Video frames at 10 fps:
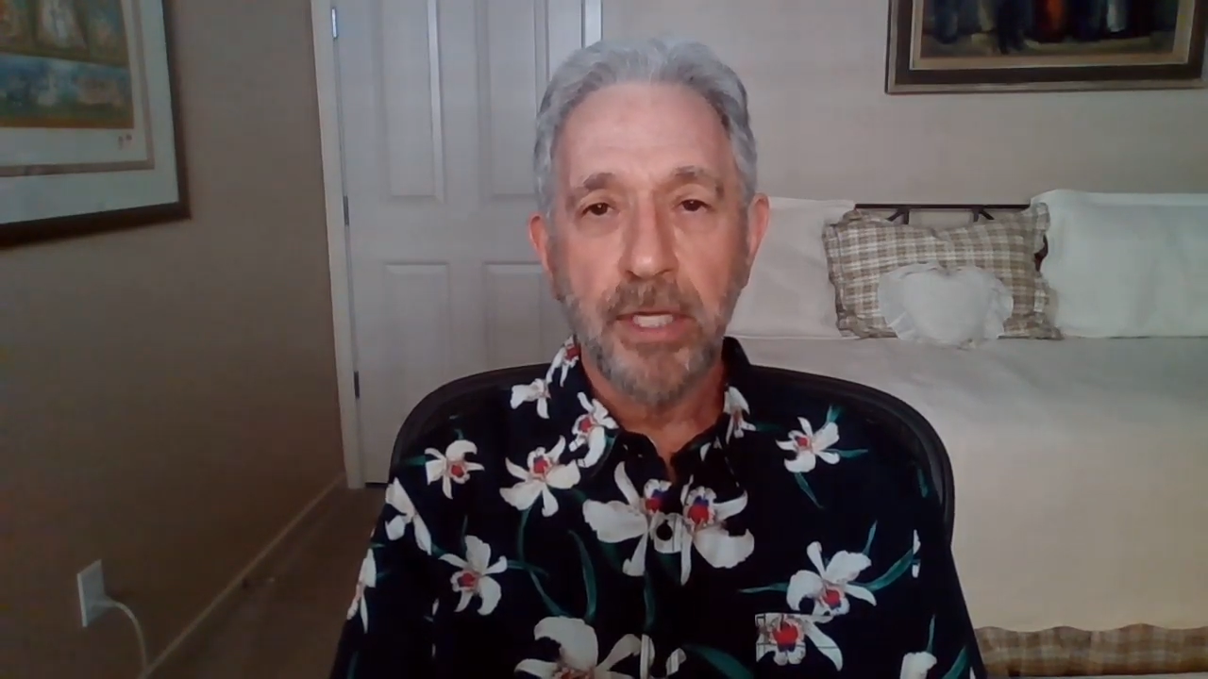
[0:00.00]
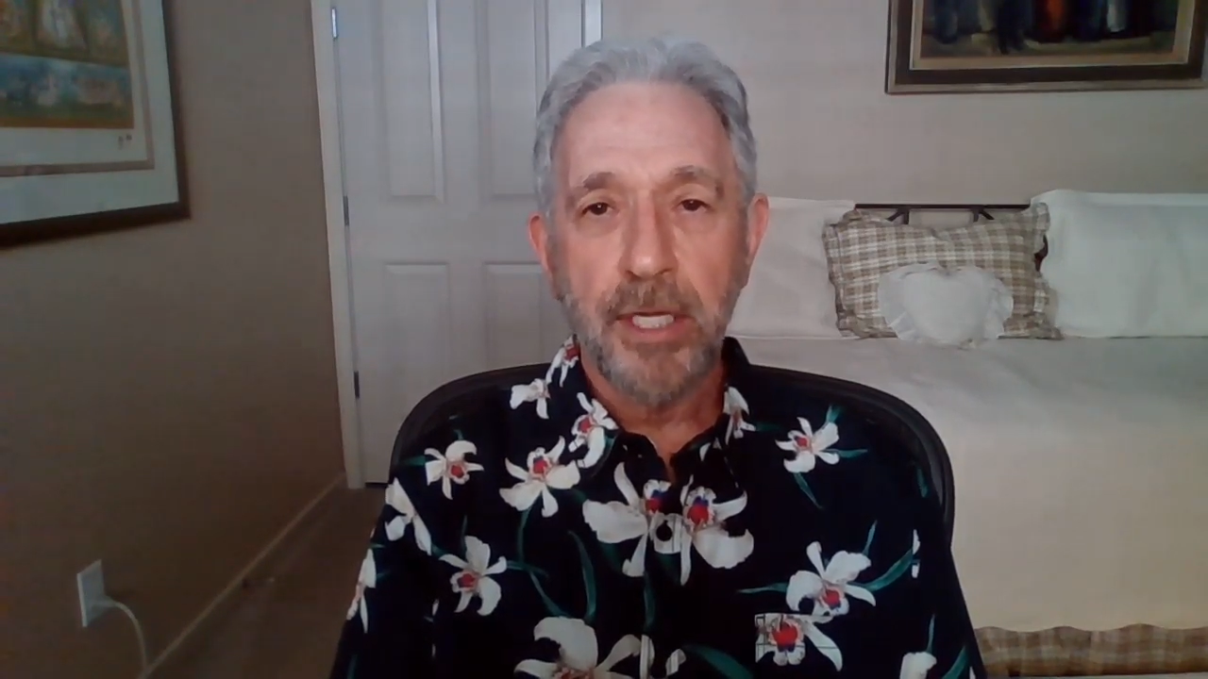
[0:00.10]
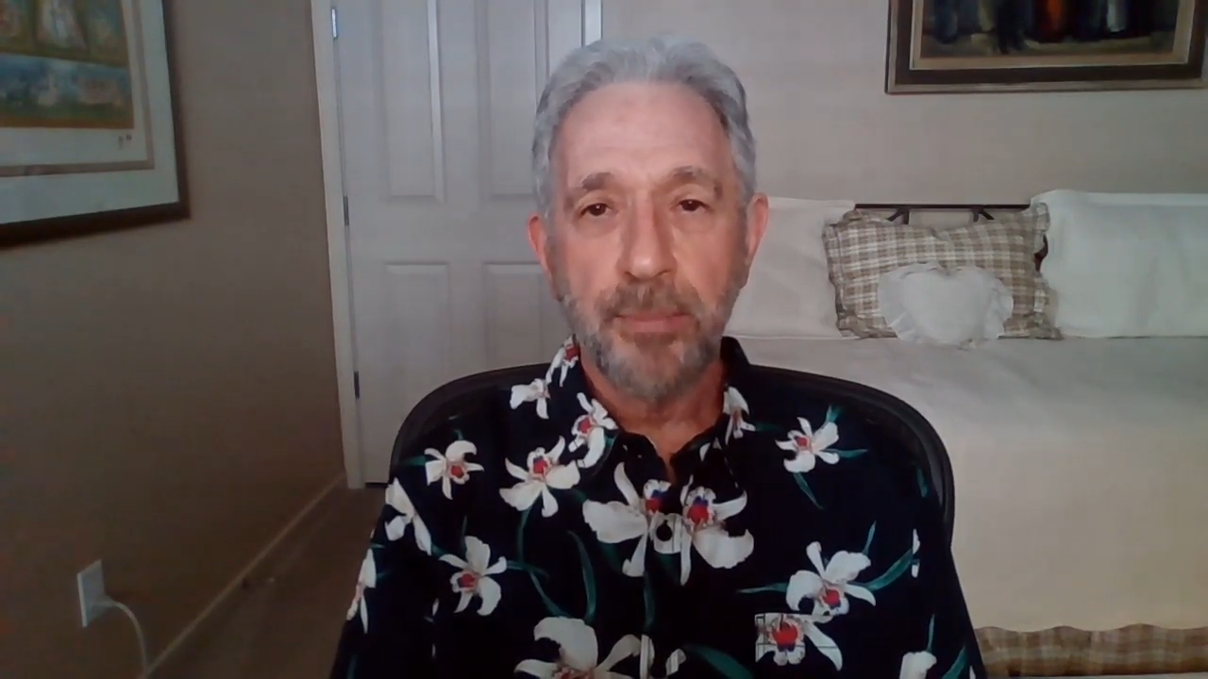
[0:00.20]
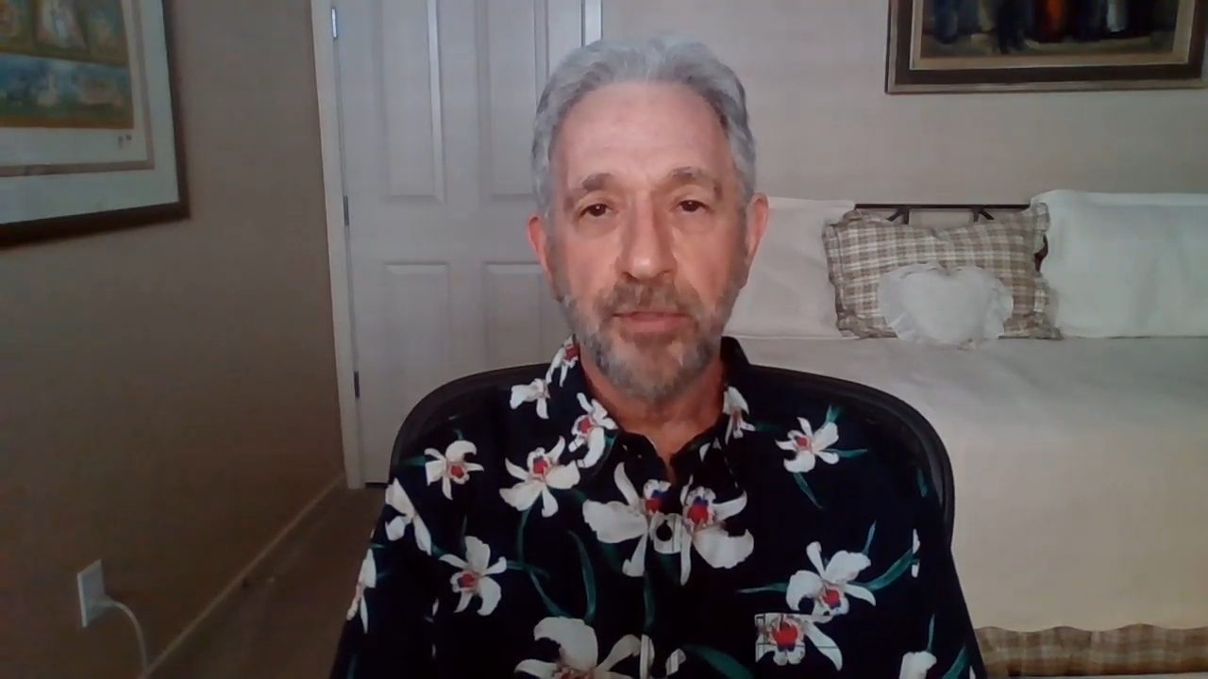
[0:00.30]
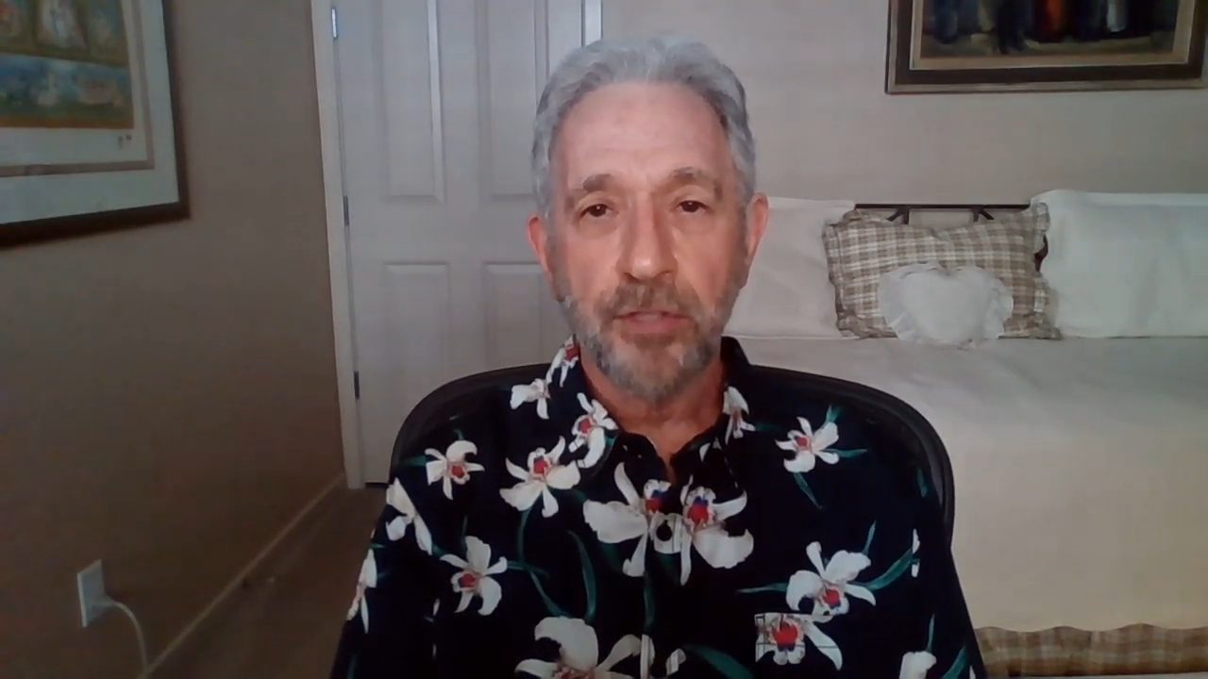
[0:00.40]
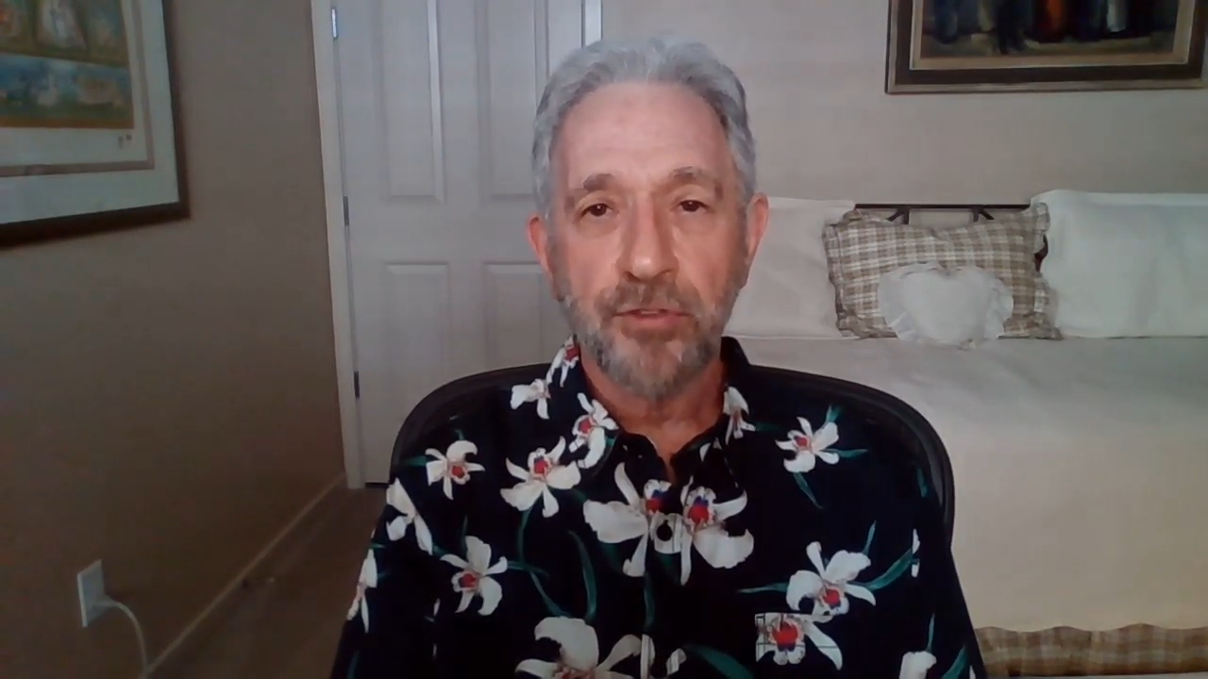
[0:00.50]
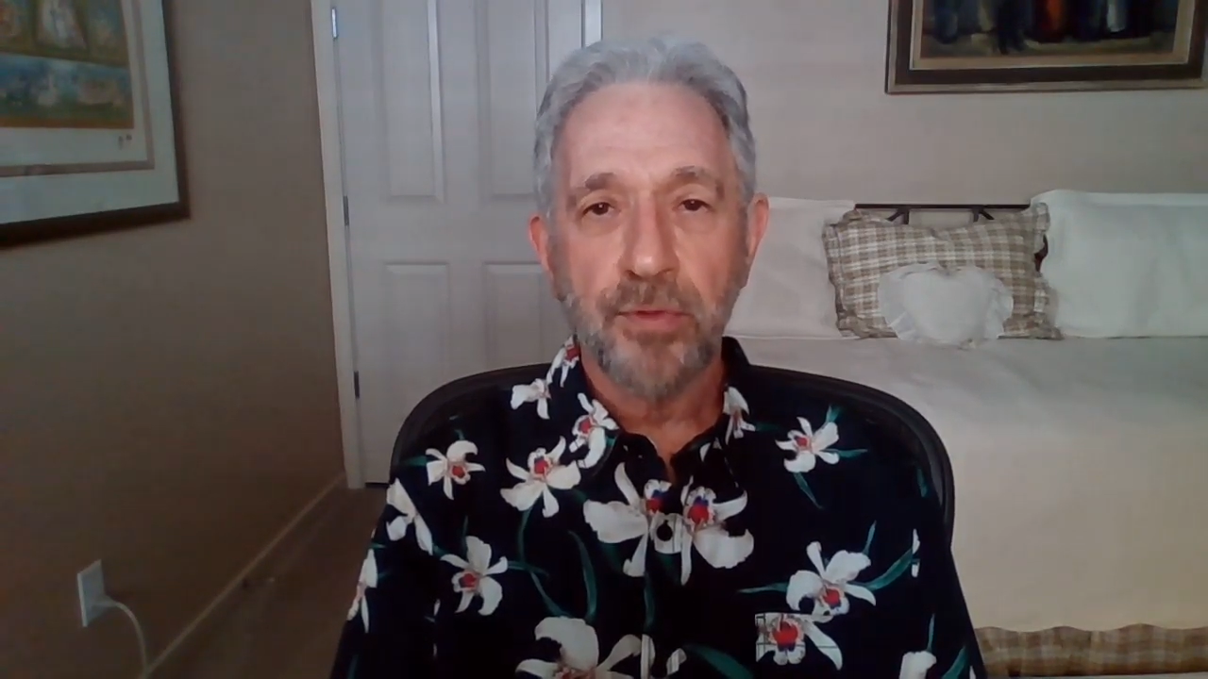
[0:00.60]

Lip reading: keeps us